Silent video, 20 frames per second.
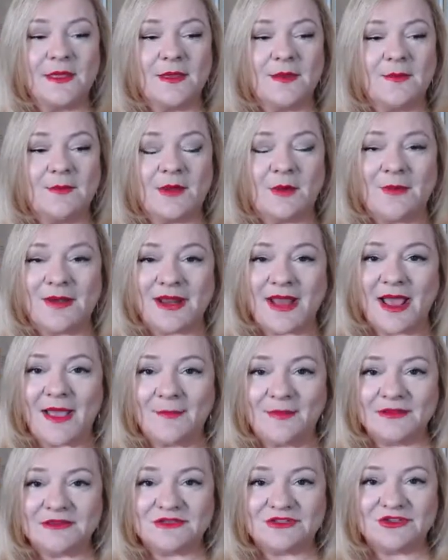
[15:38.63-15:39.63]
But what
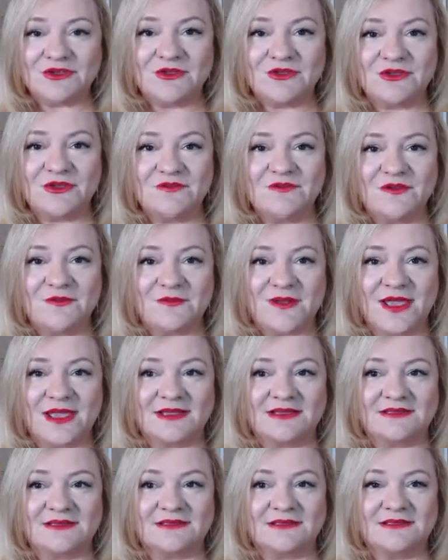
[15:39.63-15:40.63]
happens to the UV
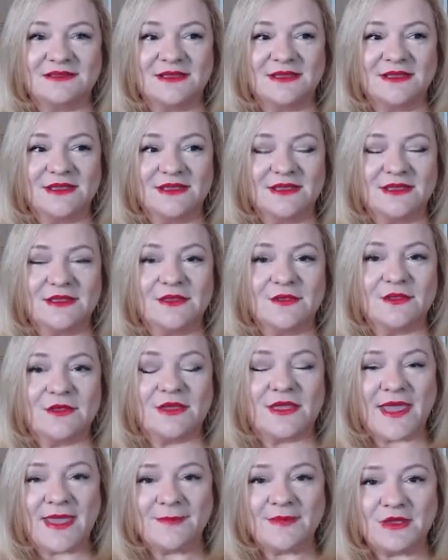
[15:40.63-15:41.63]
rays? The
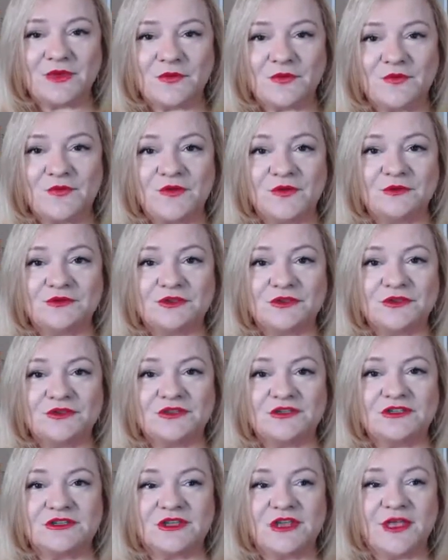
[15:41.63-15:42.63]
chemical
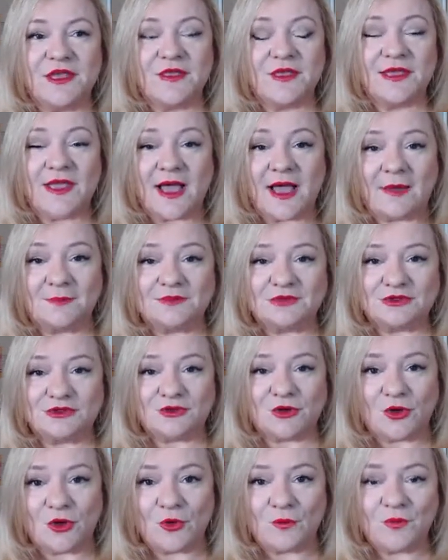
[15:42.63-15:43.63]
filters, they
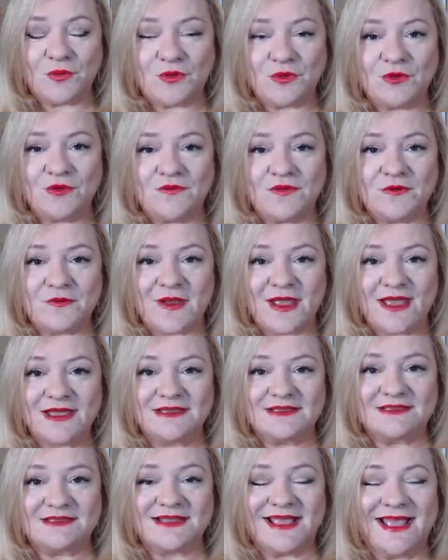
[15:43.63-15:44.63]
absorb the UV
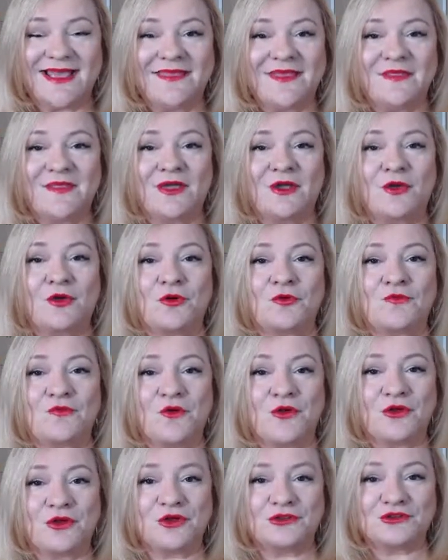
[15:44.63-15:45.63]
rays and then they're
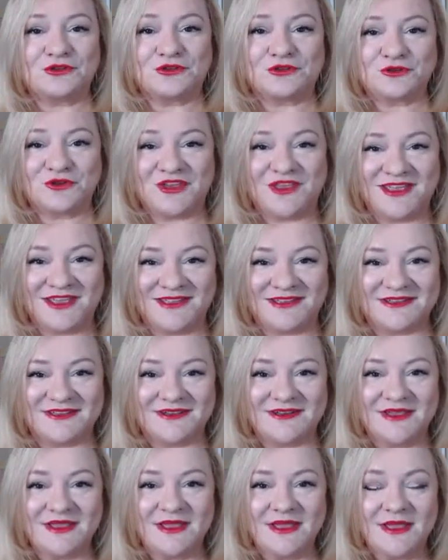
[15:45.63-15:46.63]
converted to heat,
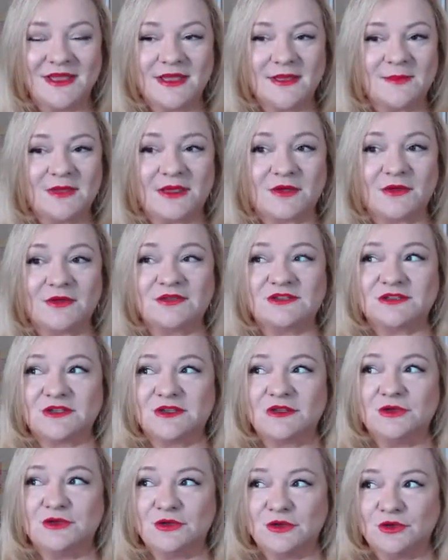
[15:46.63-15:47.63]
because
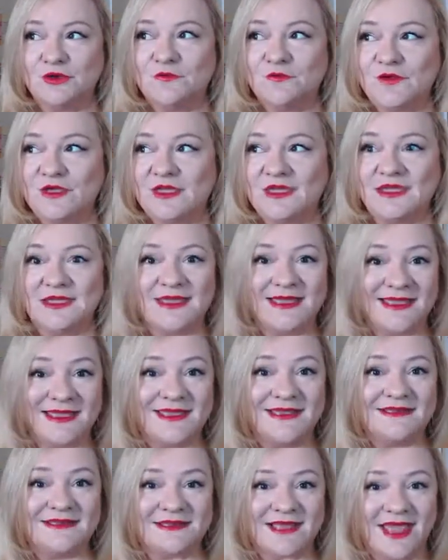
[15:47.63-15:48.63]
UV
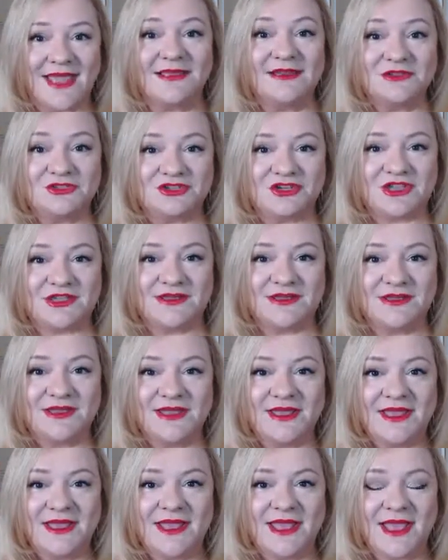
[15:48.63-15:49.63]
is energy,
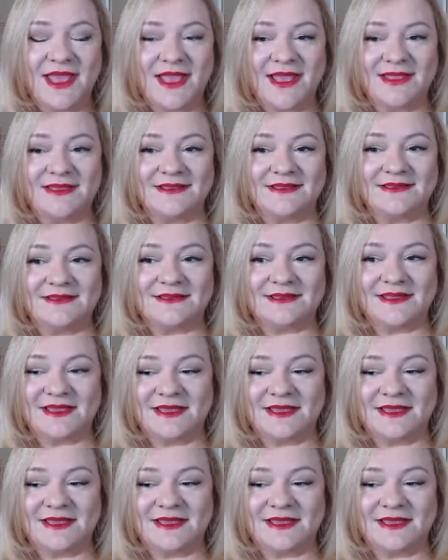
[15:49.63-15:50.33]
and